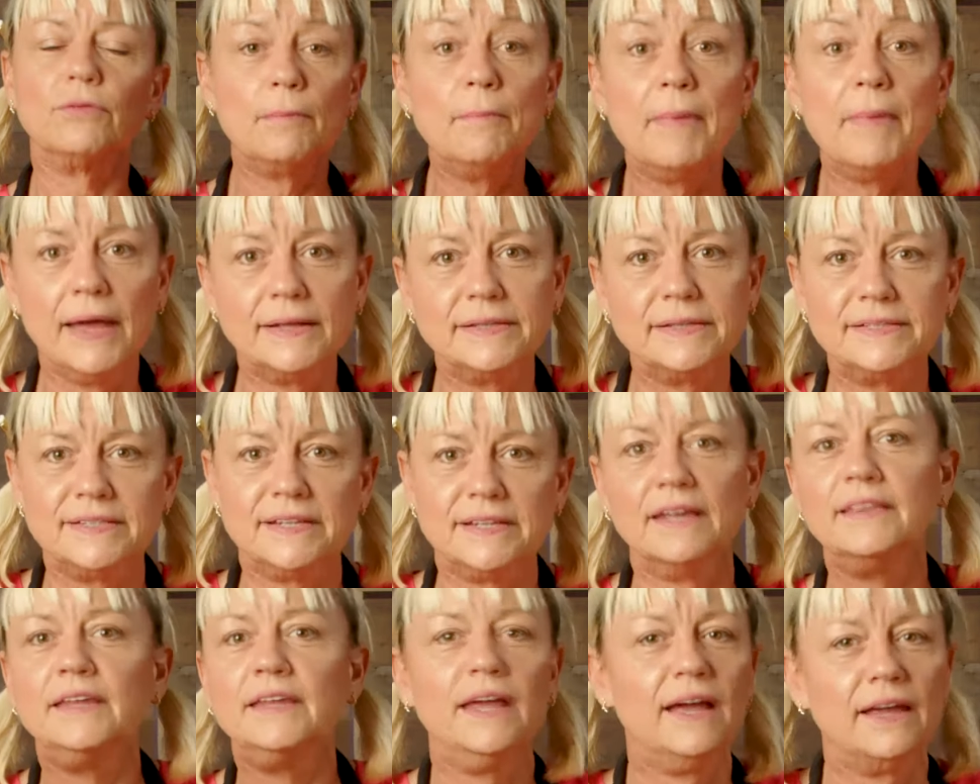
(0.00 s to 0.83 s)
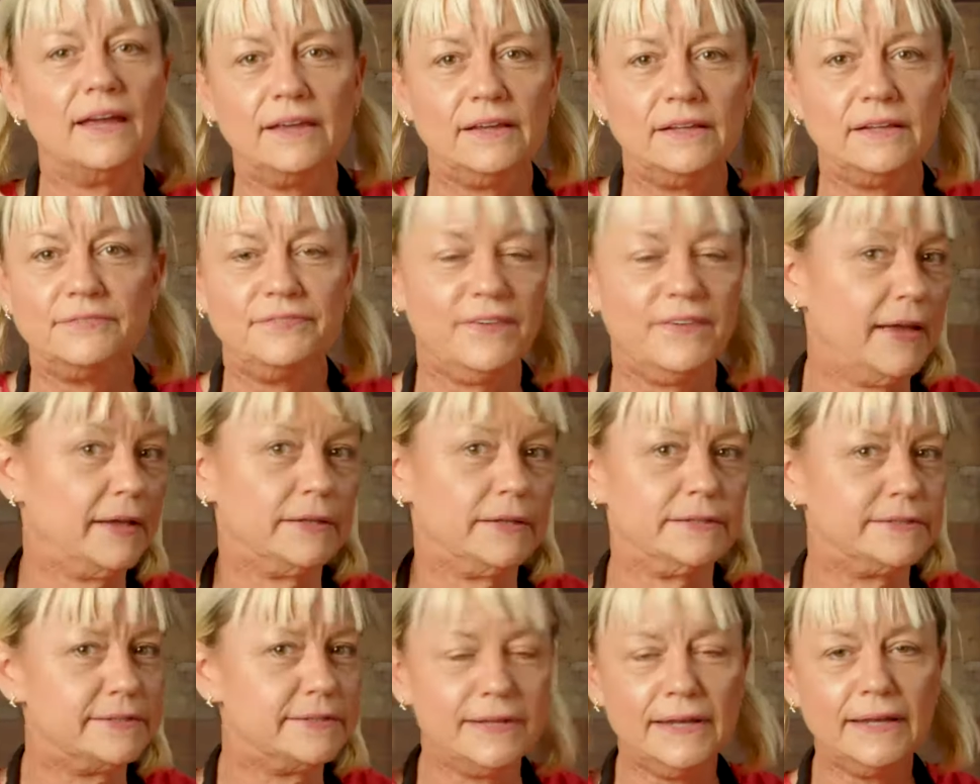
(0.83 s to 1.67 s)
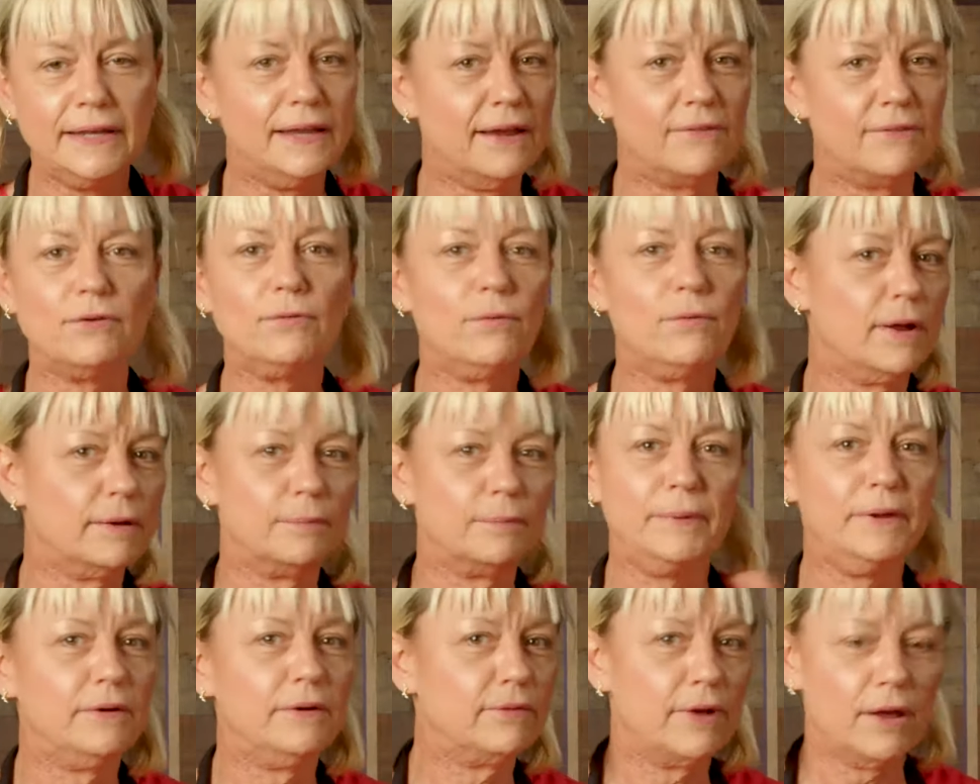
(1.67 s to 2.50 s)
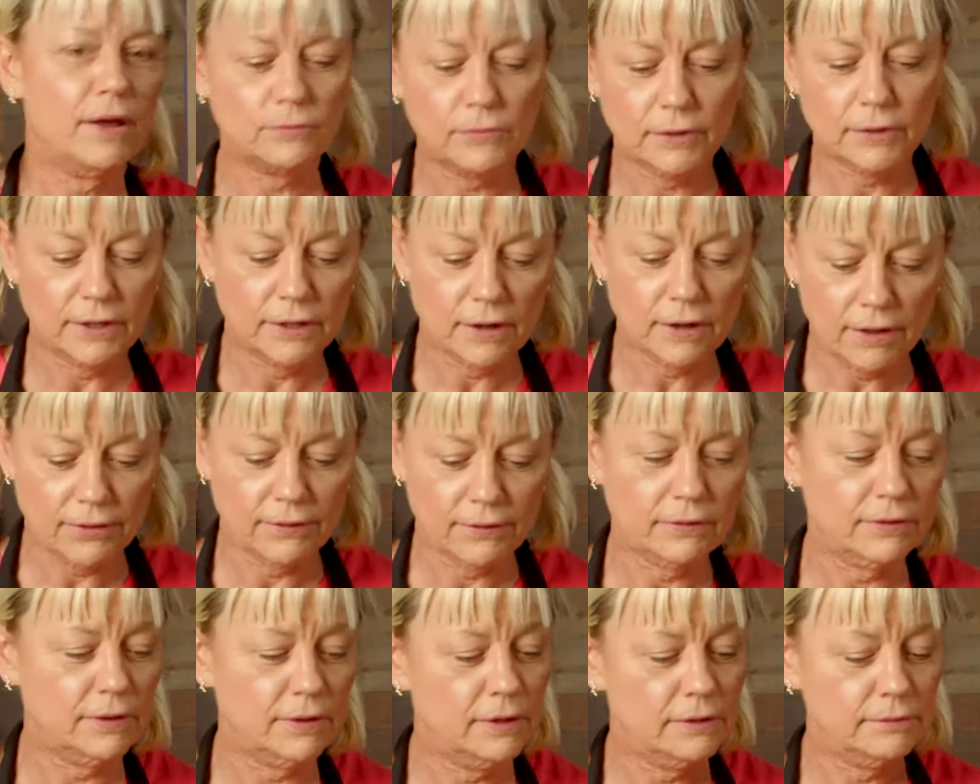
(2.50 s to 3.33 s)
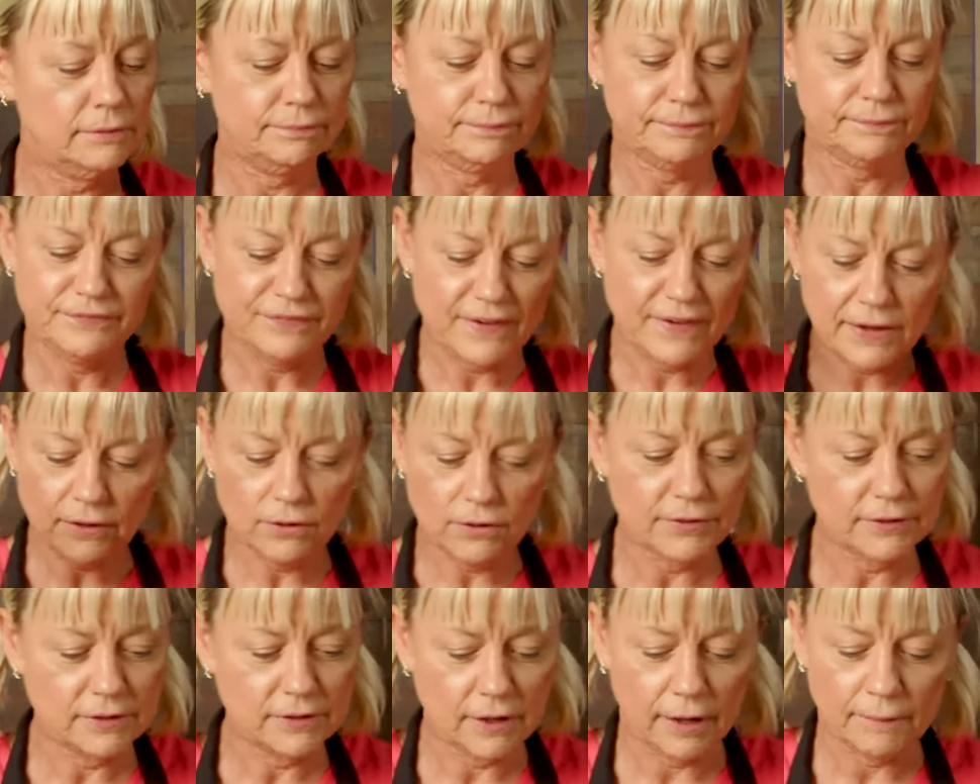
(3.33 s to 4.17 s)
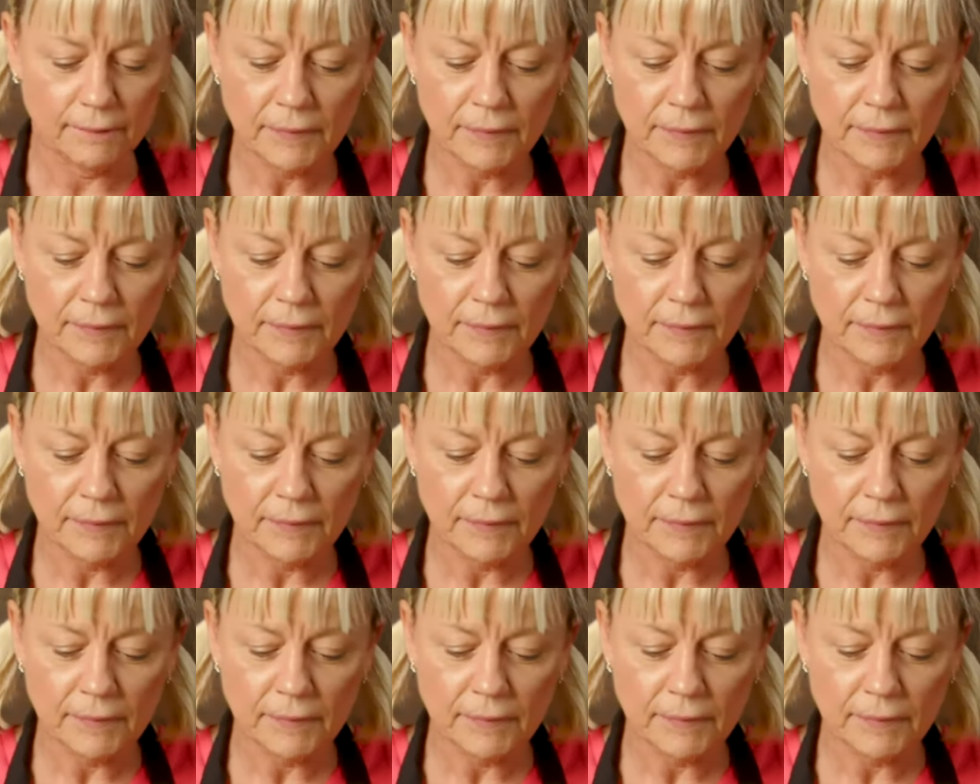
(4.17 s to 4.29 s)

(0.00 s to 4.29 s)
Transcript: Mets and the Yankees fans. They never want to be around one another. They fight all the time.